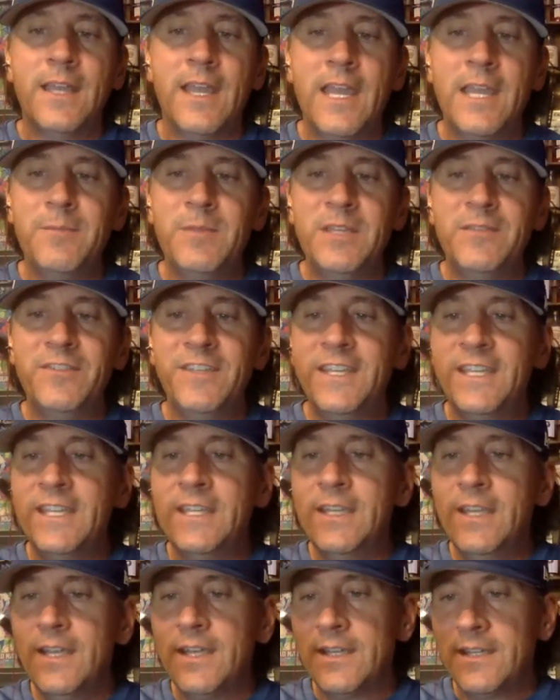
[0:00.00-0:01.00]

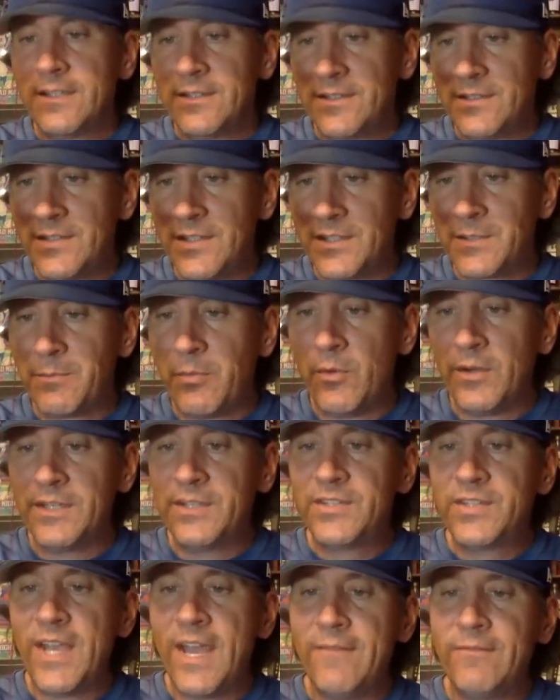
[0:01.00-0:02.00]
ABV,
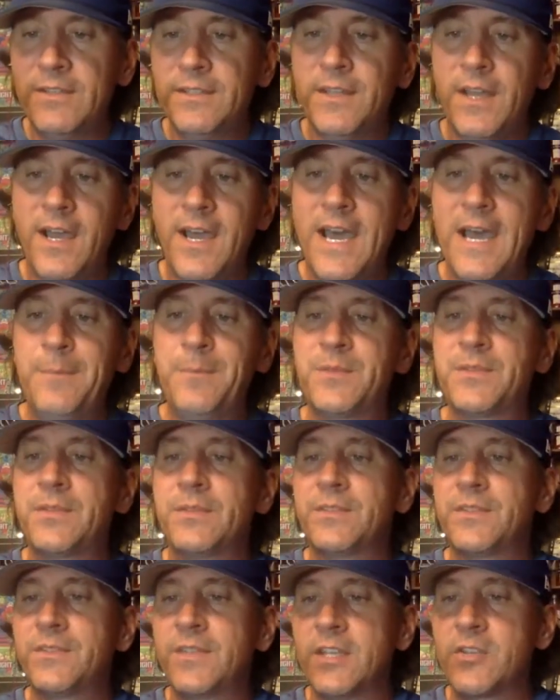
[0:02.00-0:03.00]
6.7, hops,
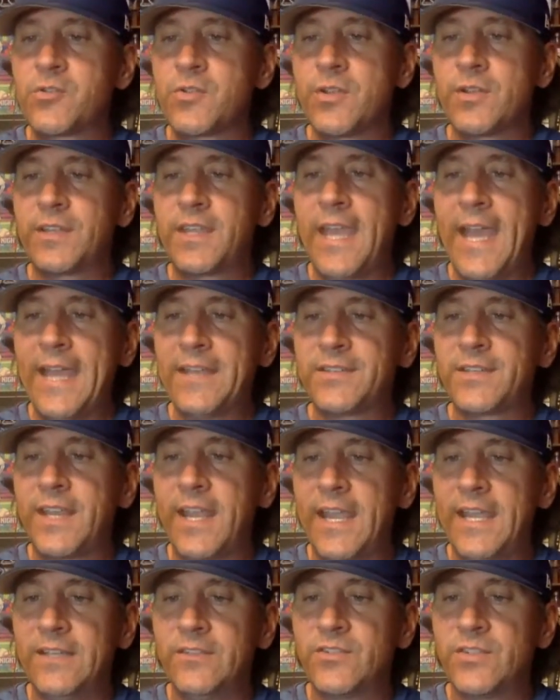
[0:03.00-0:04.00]
Citra,
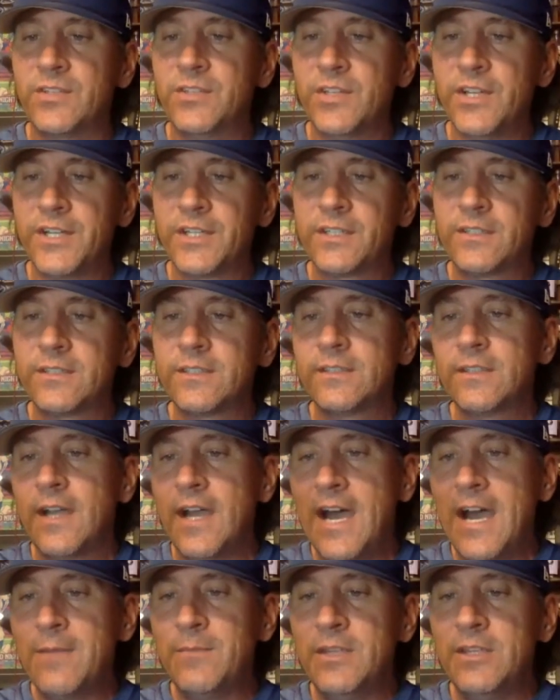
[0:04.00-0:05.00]
Cascade, Chinook,
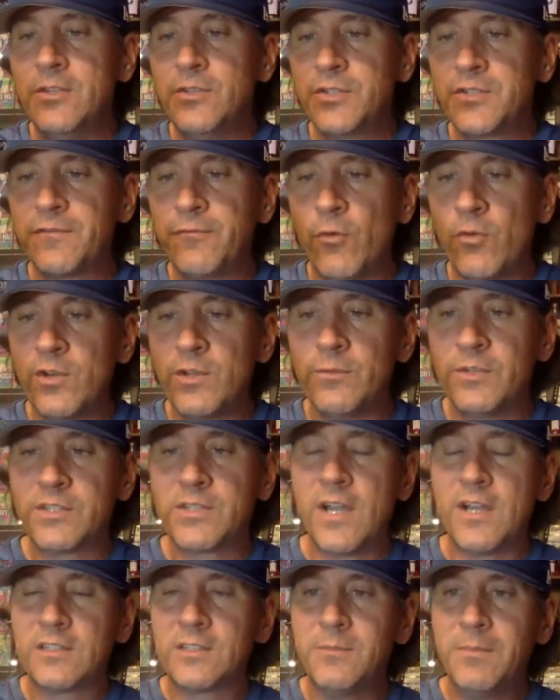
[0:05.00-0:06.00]
IBUs 40. We
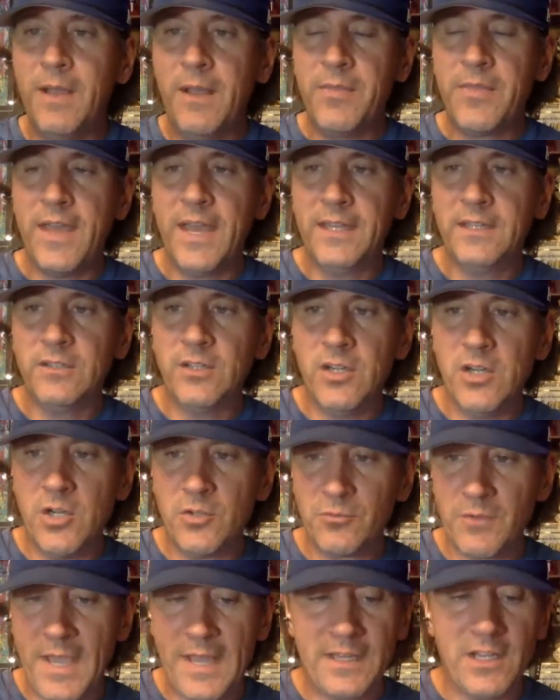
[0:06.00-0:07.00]
talked about that
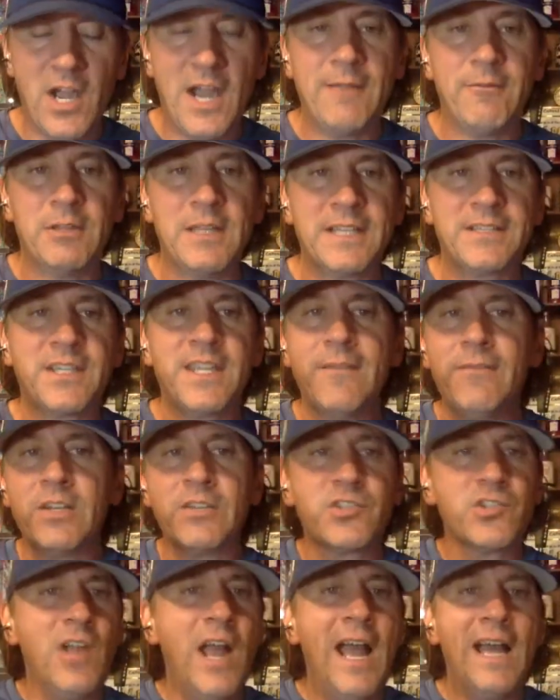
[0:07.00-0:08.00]
already. All right, well, let's give it a
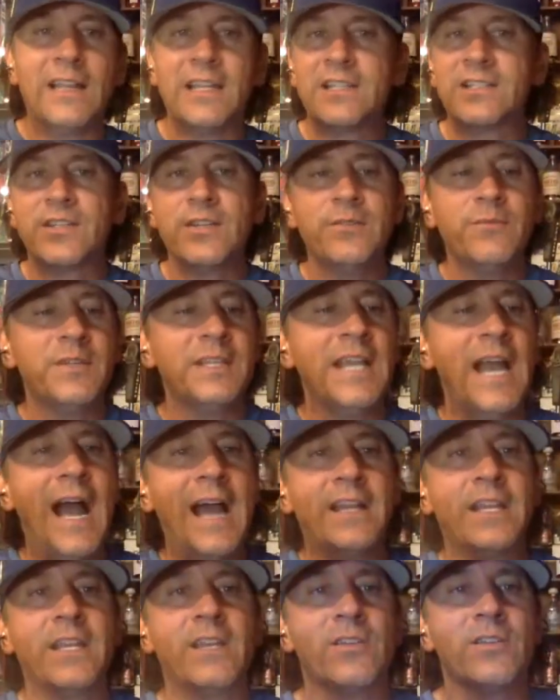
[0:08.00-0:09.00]
try. Let's see what we
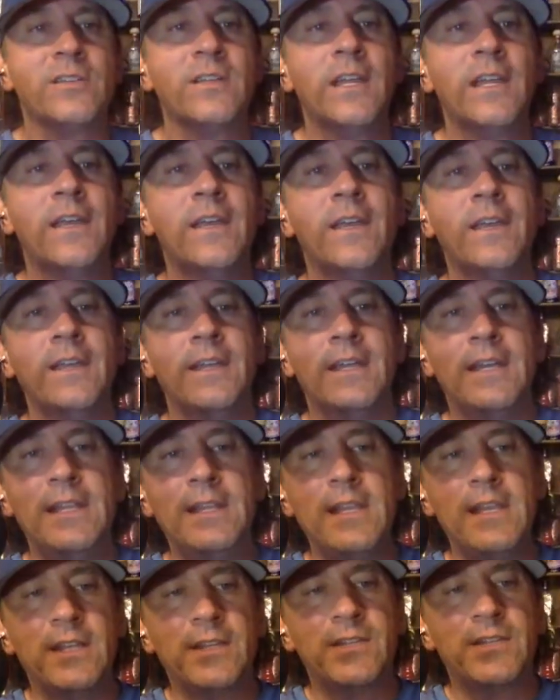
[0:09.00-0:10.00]
got here in
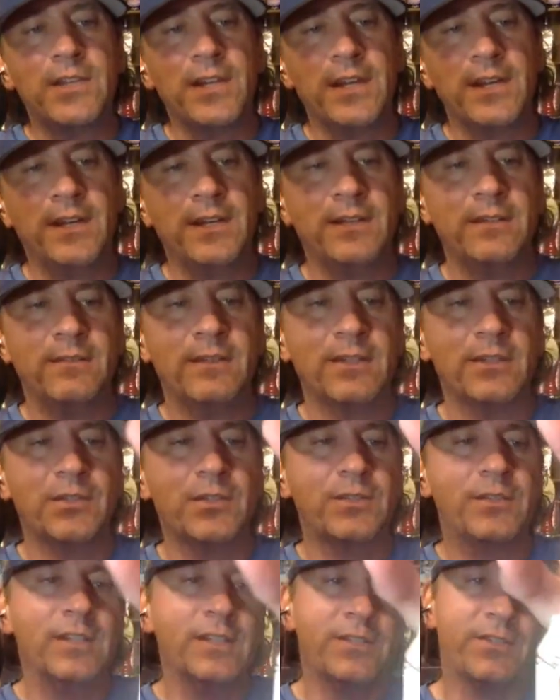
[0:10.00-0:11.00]
this
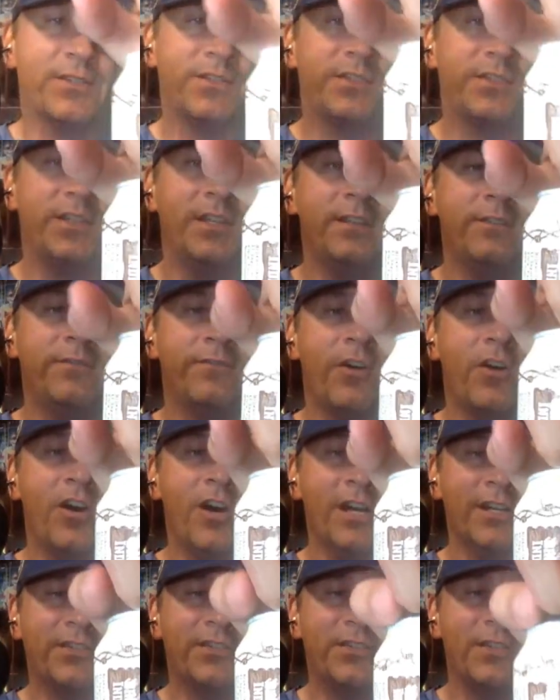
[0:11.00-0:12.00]
this Steve
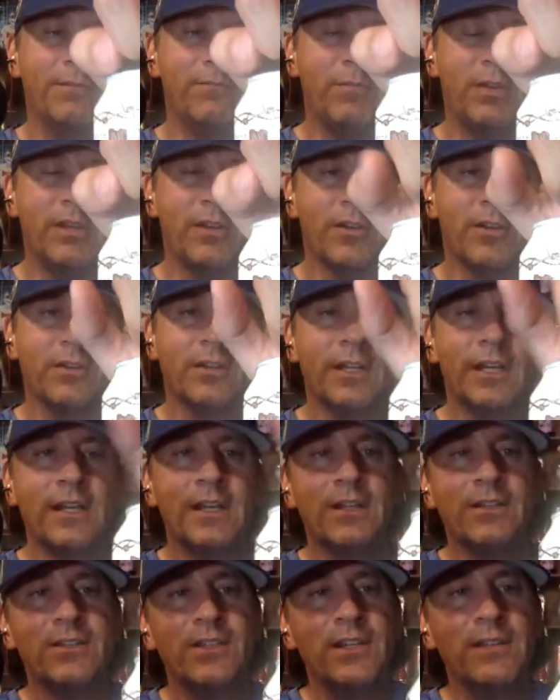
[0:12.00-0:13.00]
Austin beer.
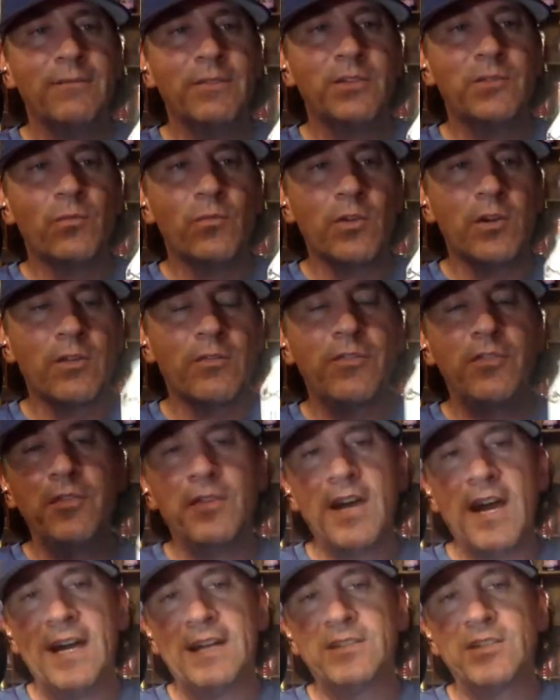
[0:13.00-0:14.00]
See if it's worth you
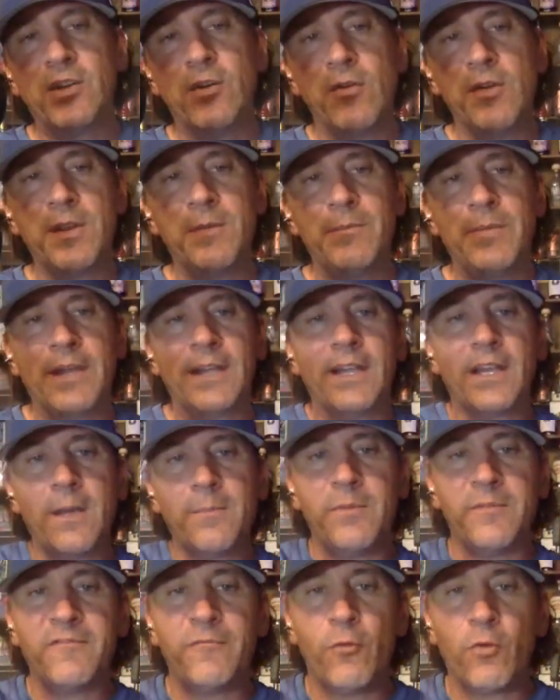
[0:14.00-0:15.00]
guys going and picking
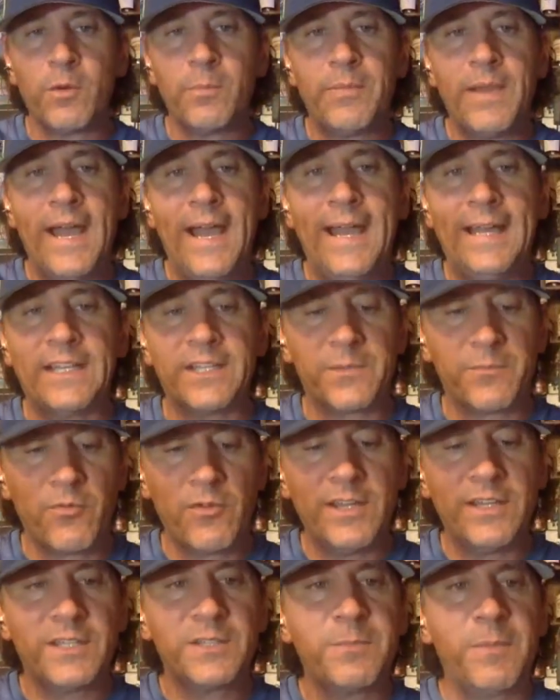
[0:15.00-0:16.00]
up a 4-pack. It's
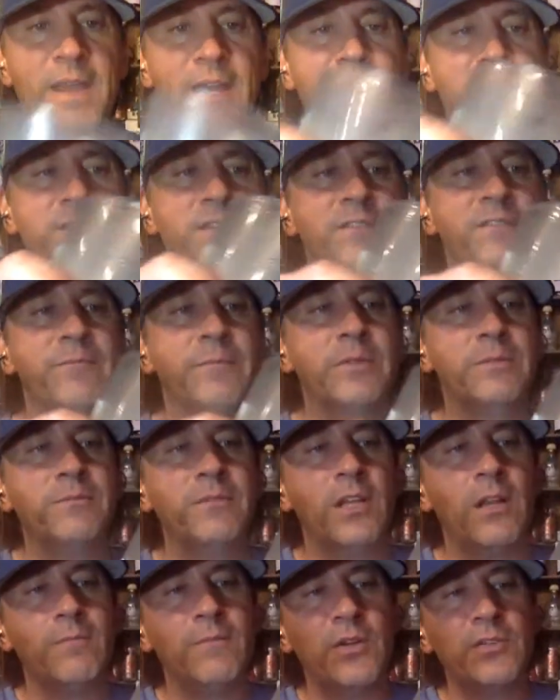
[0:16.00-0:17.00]
pretty expensive, but
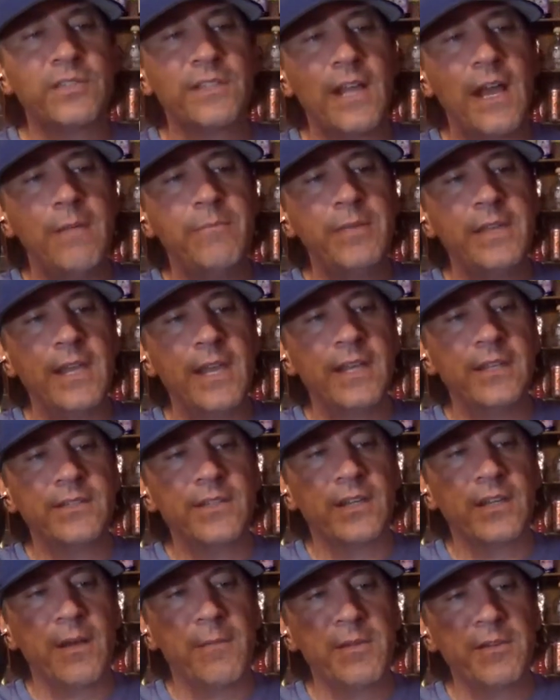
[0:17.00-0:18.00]
most IPAs
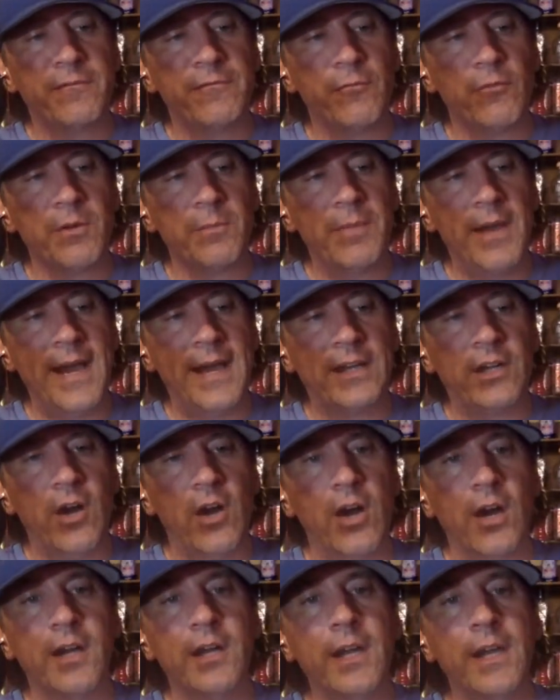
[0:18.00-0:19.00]
that come in a 4-pack
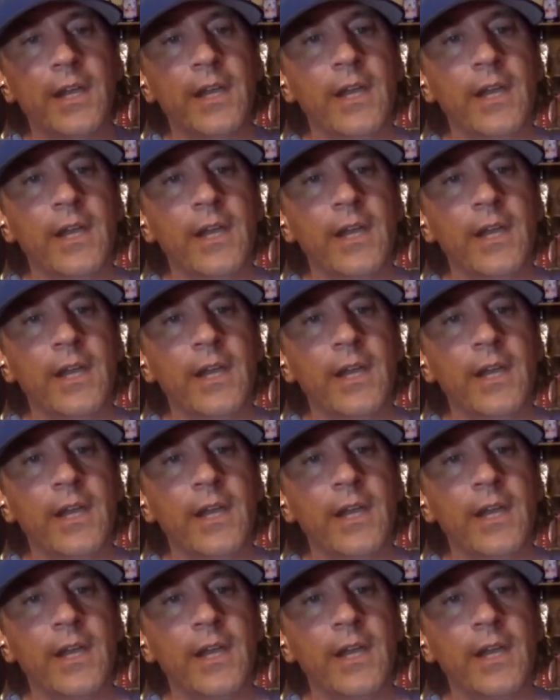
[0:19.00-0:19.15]
are.